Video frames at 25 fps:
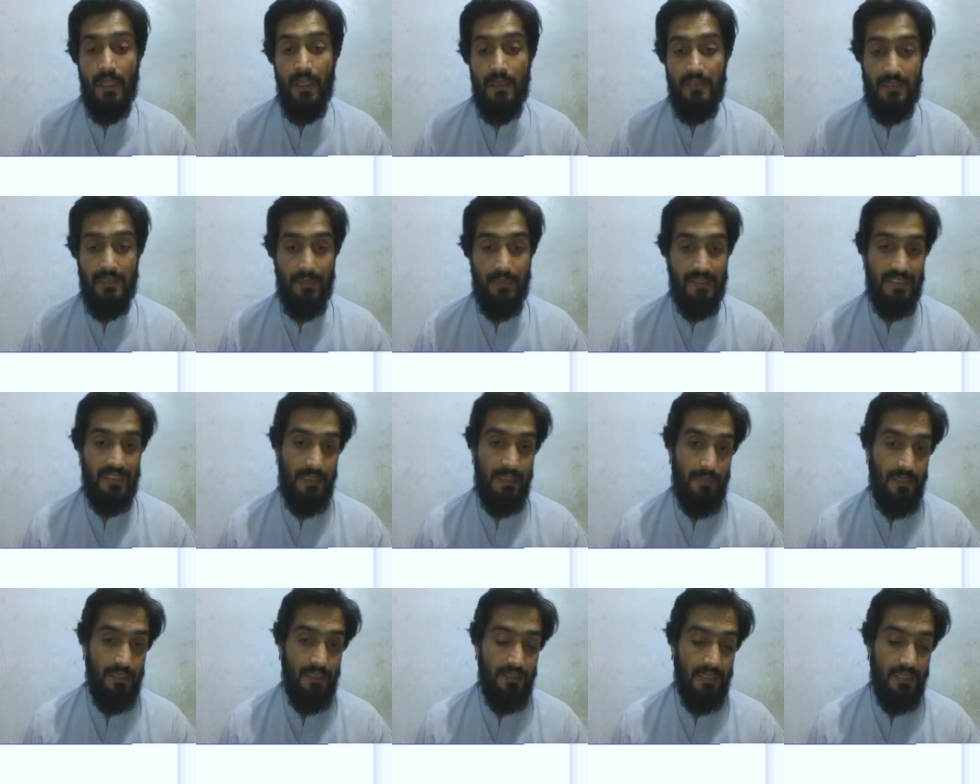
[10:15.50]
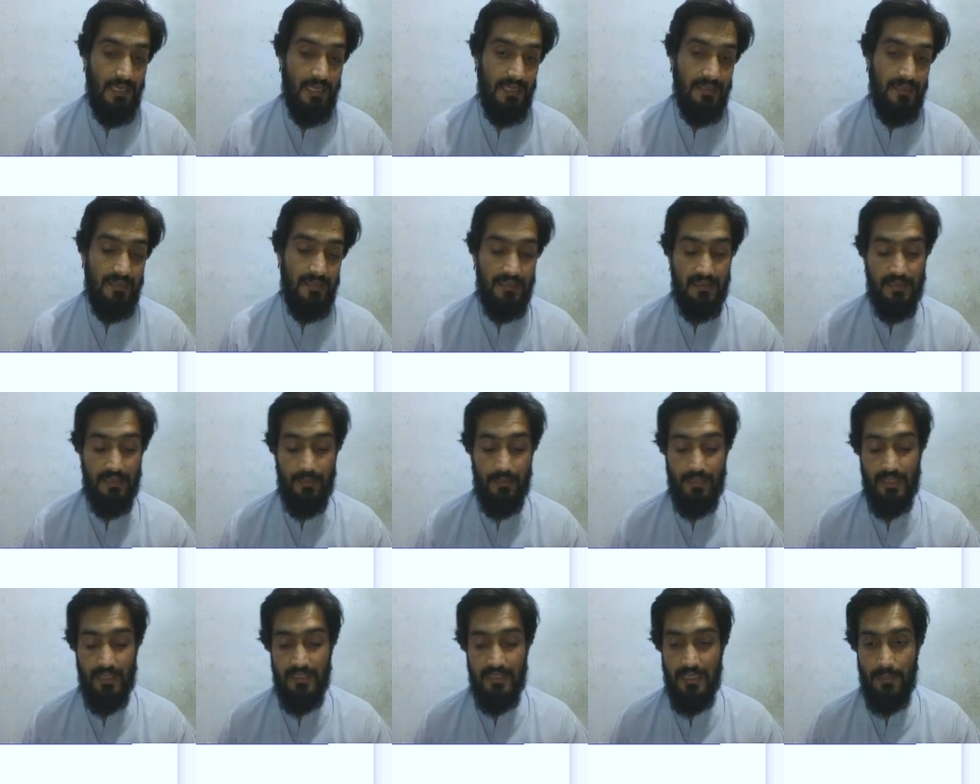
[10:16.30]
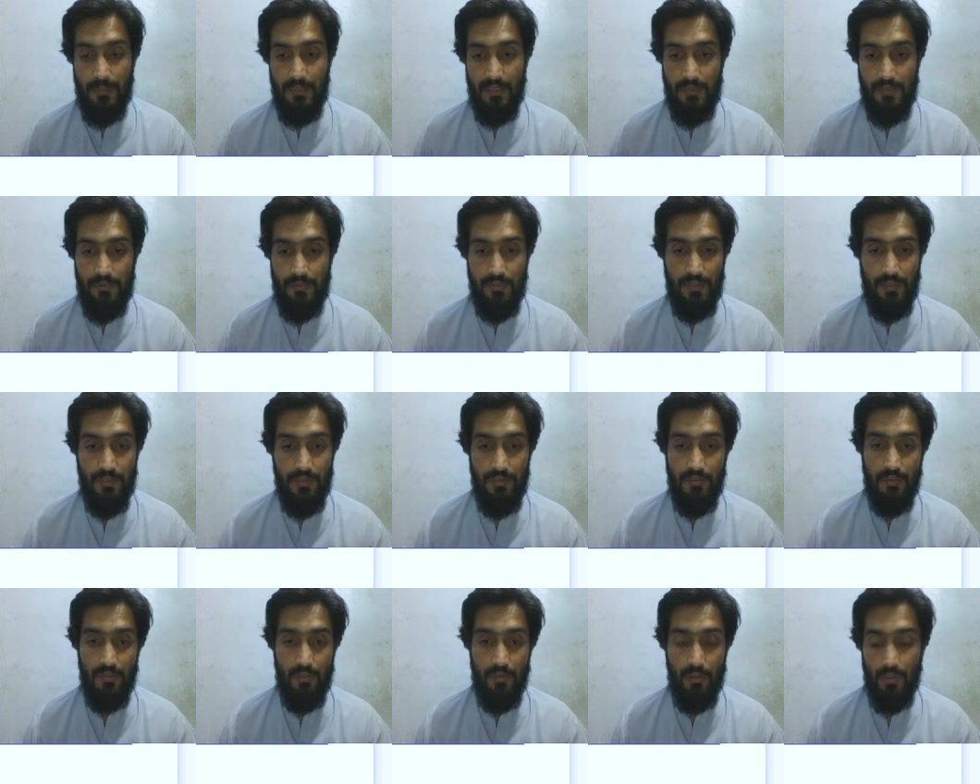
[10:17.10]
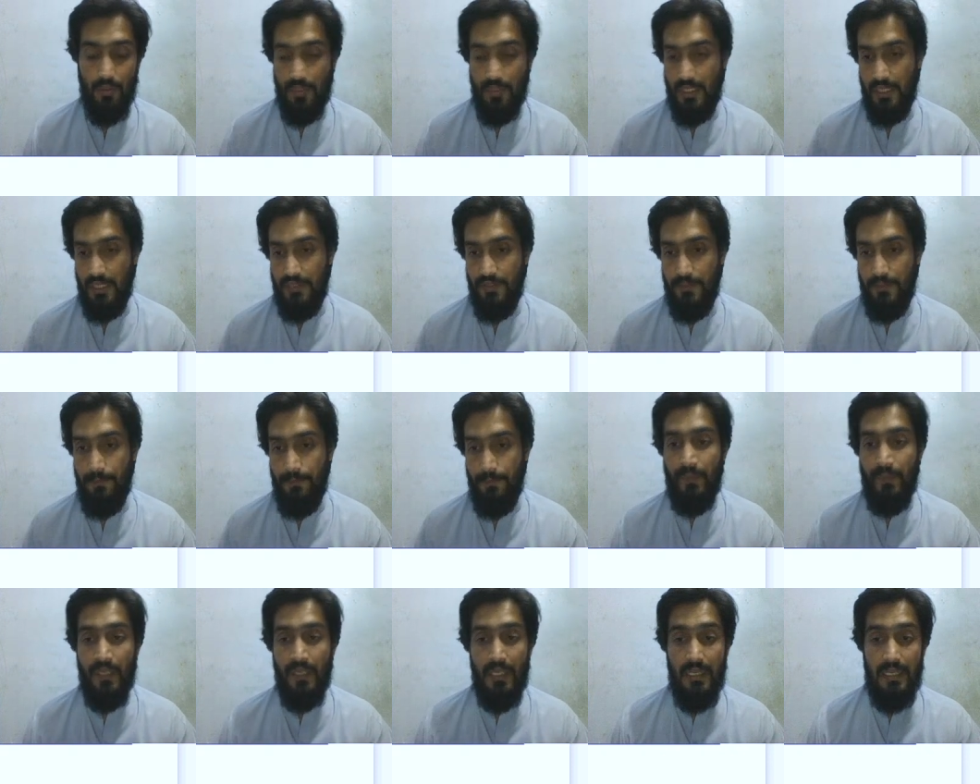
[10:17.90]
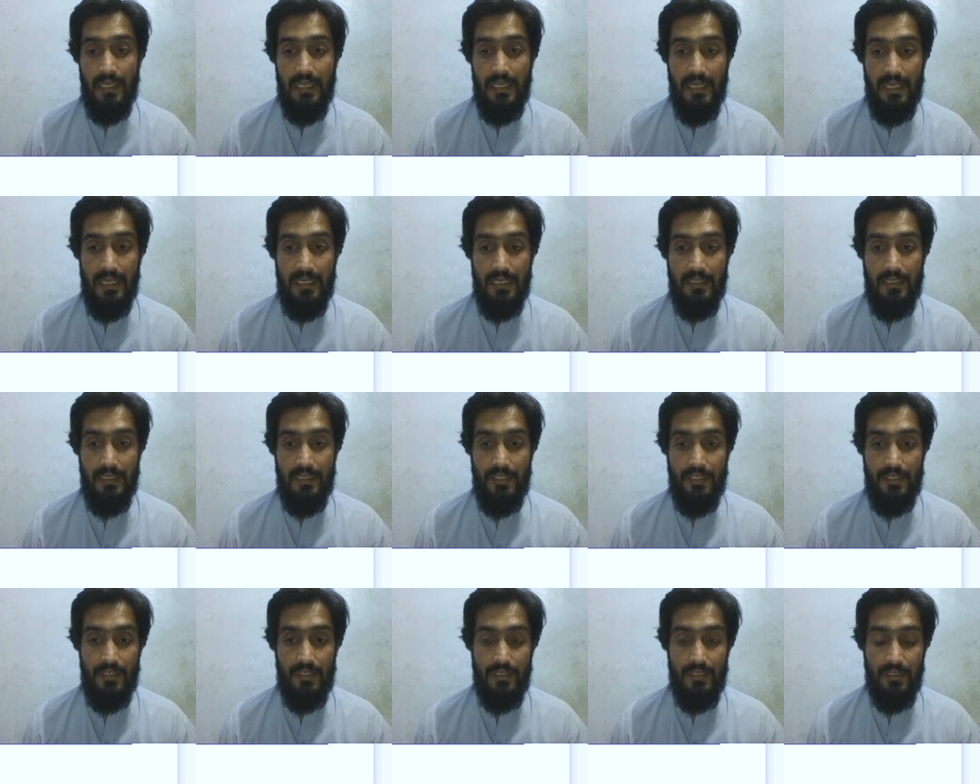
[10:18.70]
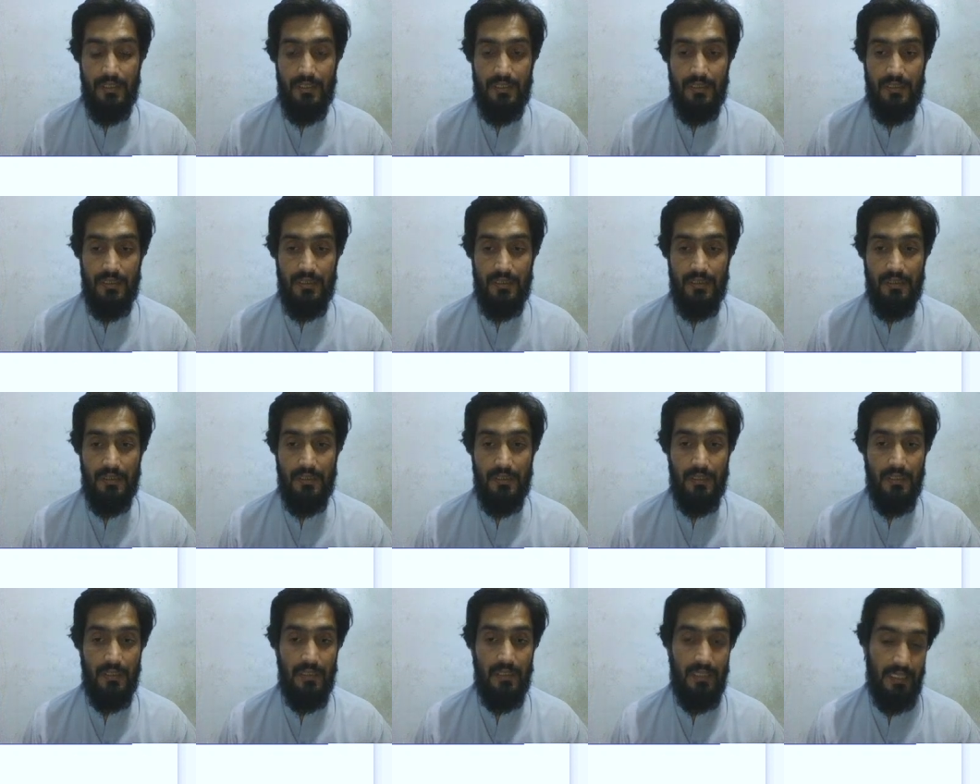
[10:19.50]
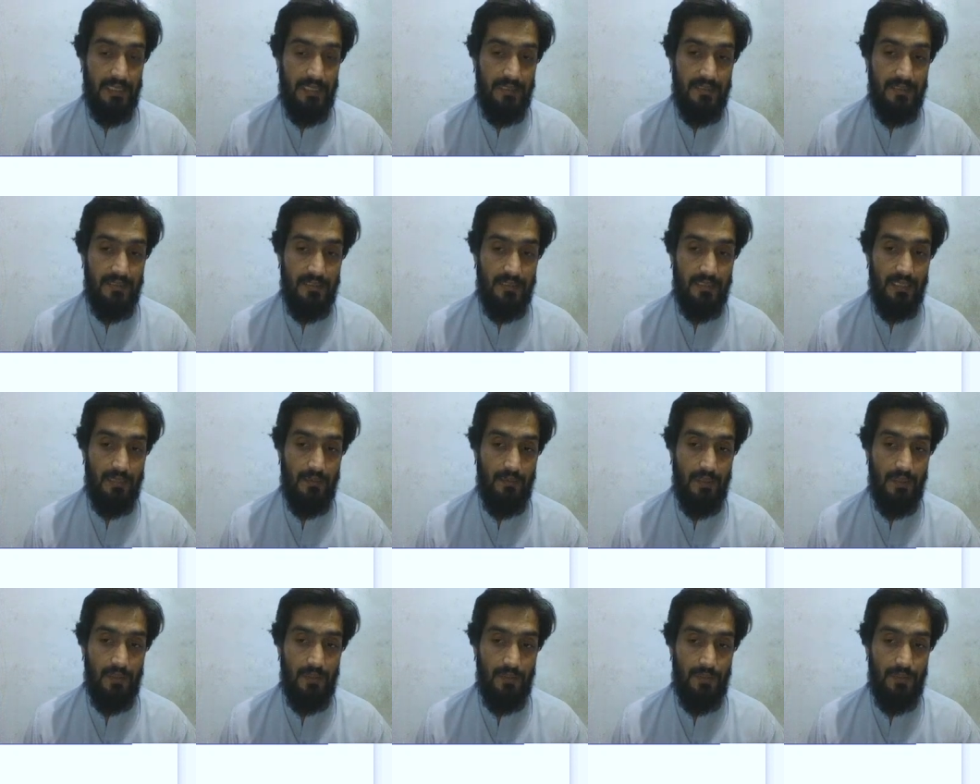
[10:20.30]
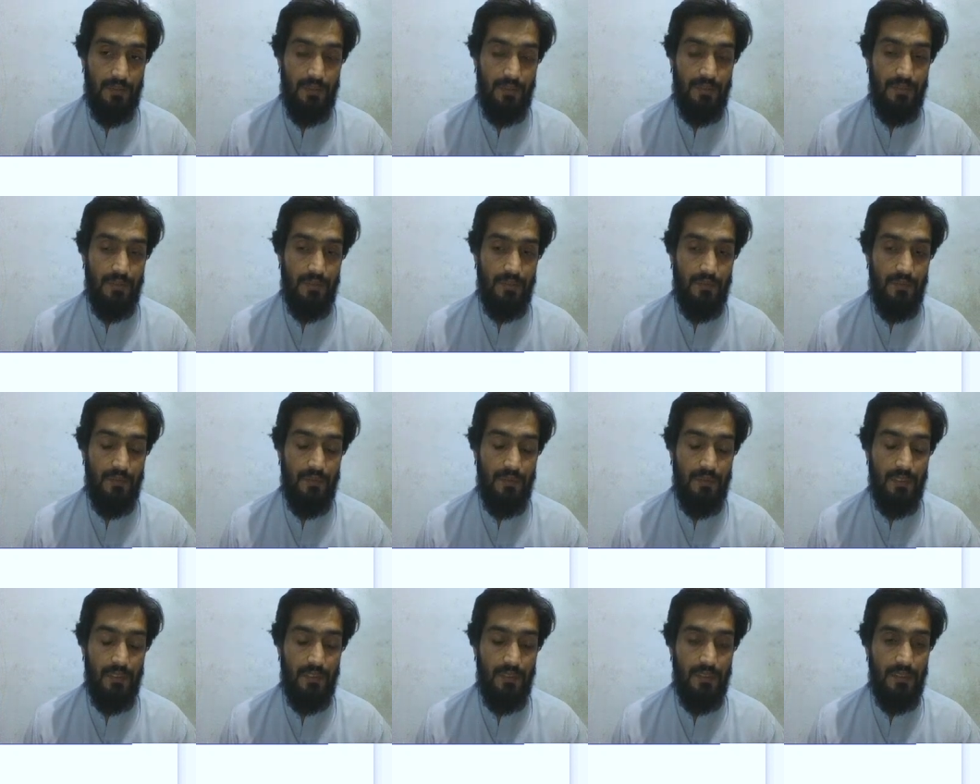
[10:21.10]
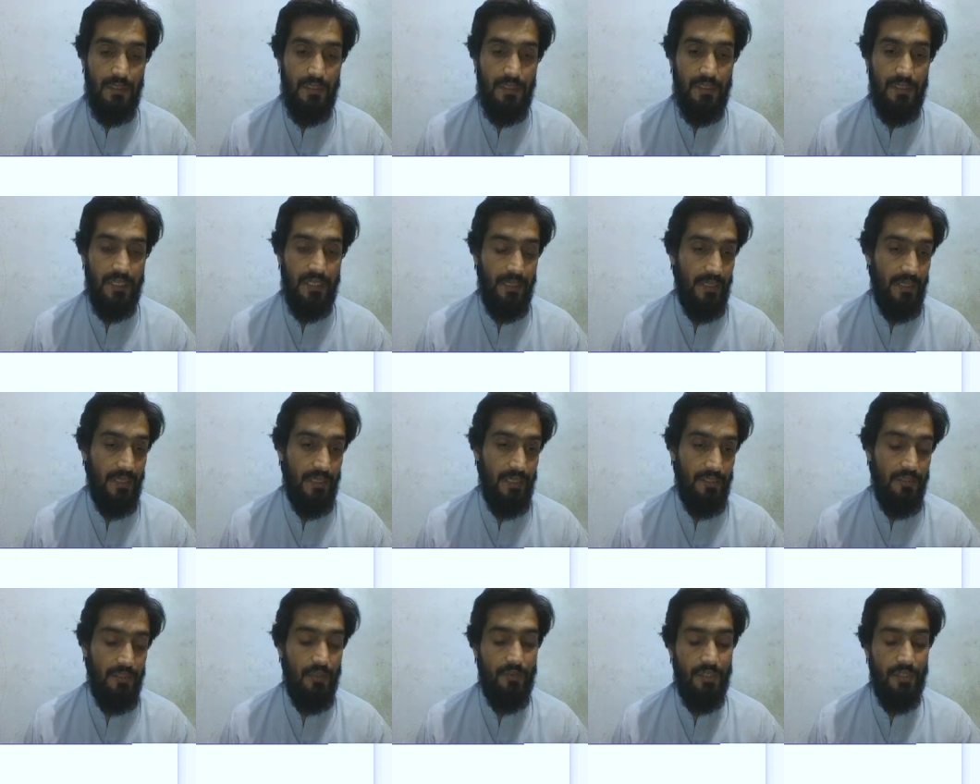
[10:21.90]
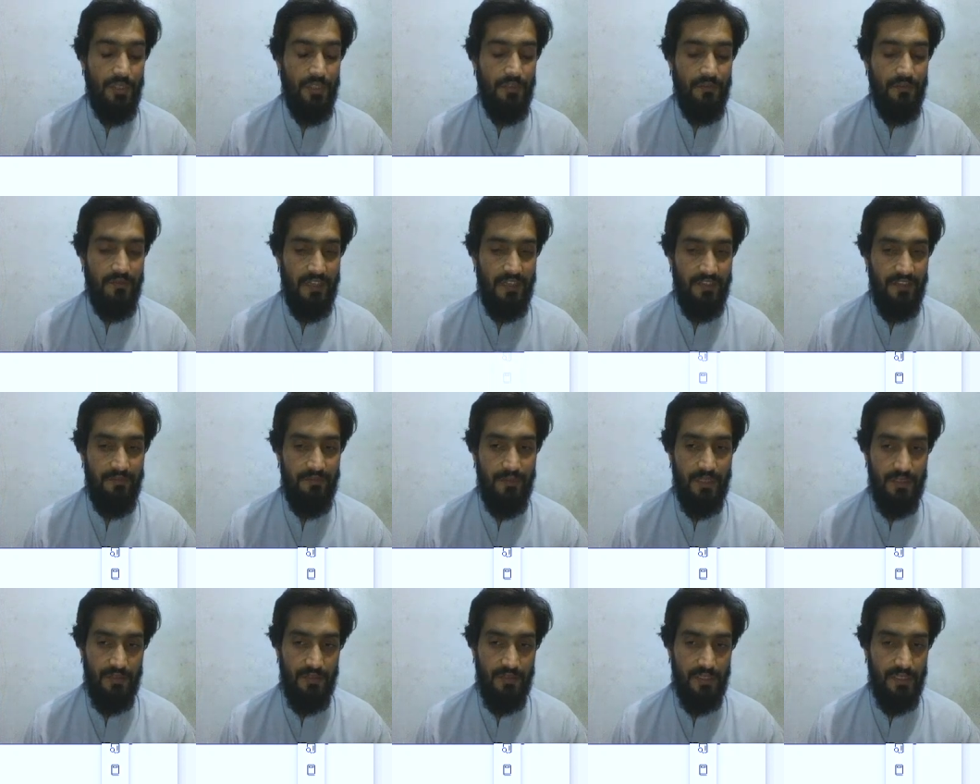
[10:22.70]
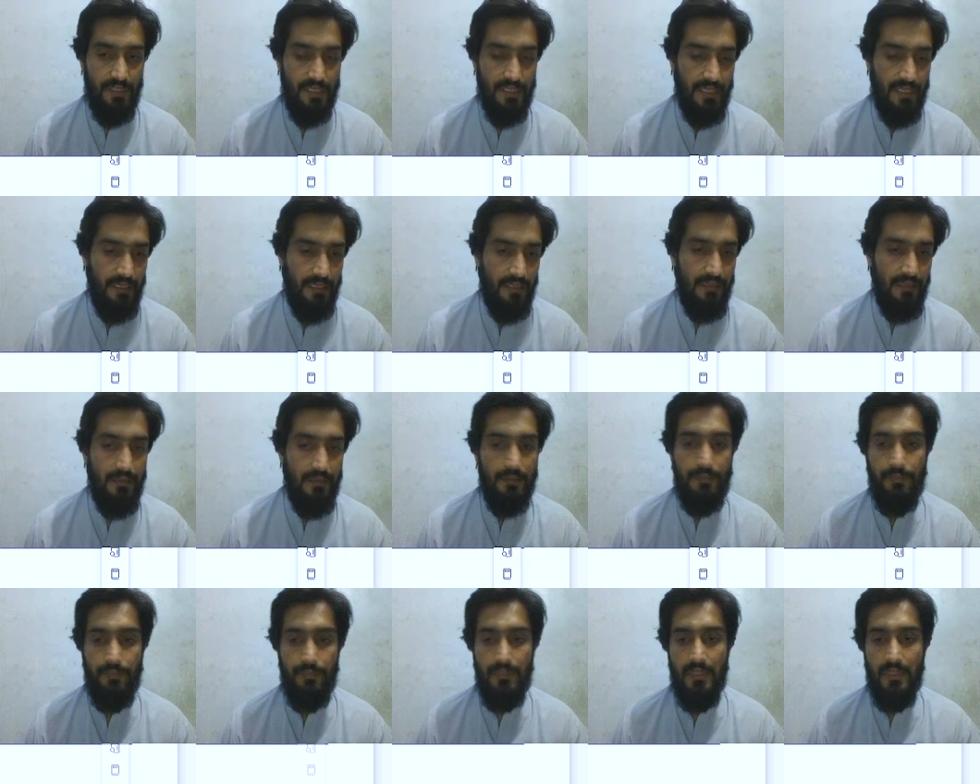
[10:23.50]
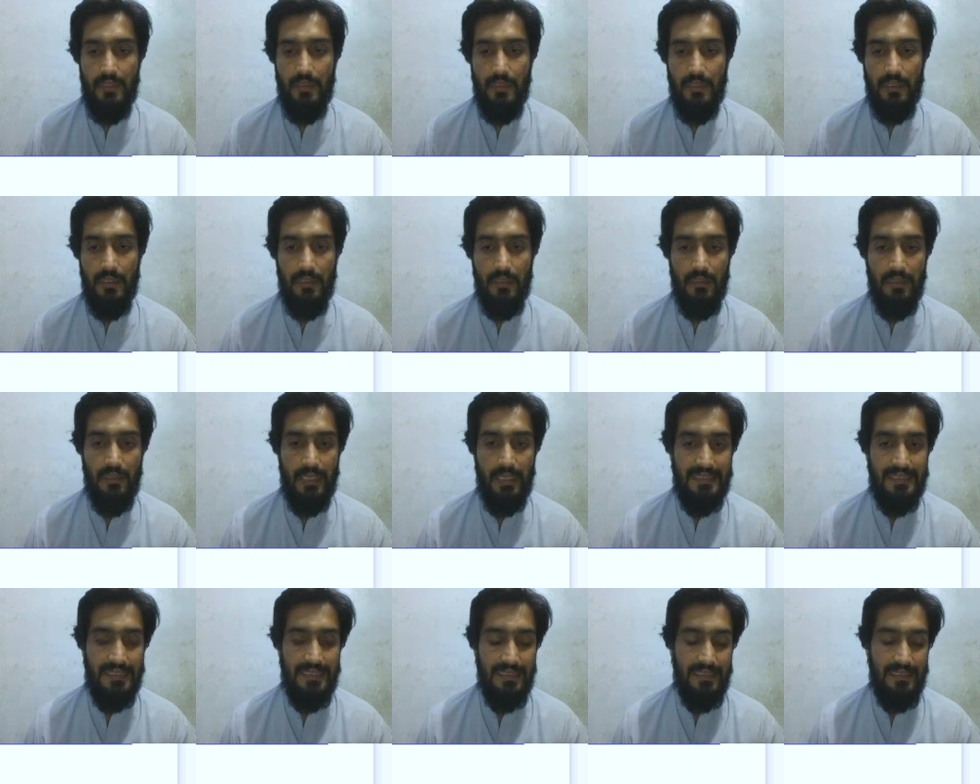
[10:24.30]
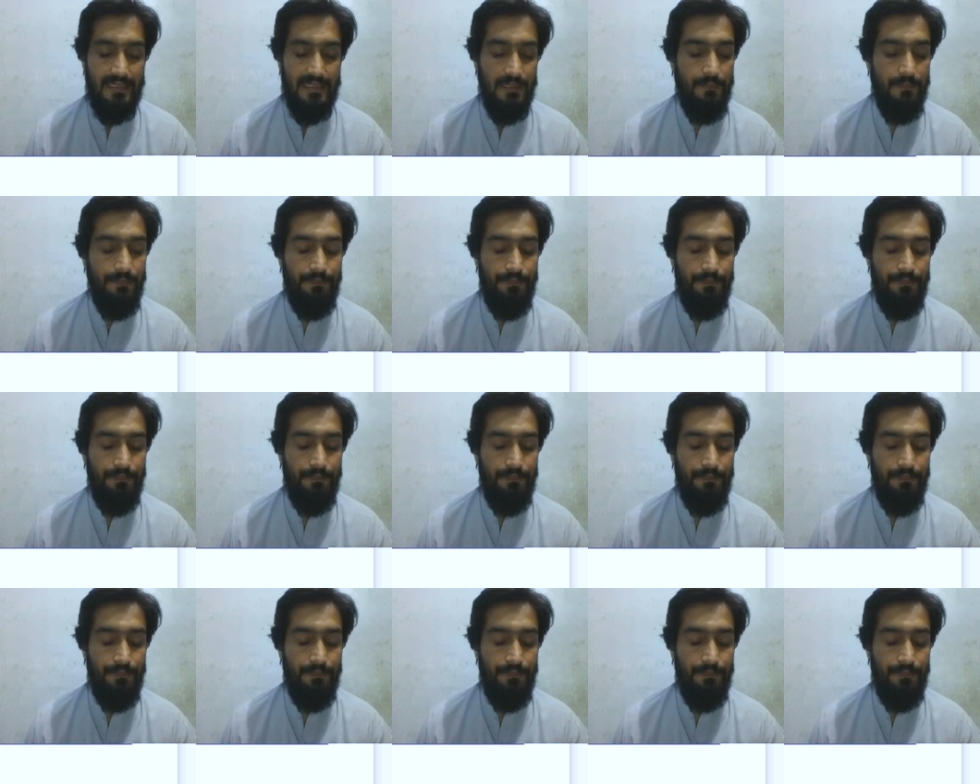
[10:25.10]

Some examiners ask, some examiners don't ask, and it lasts around 3 minutes or 3 to 5 minutes. It can exceed.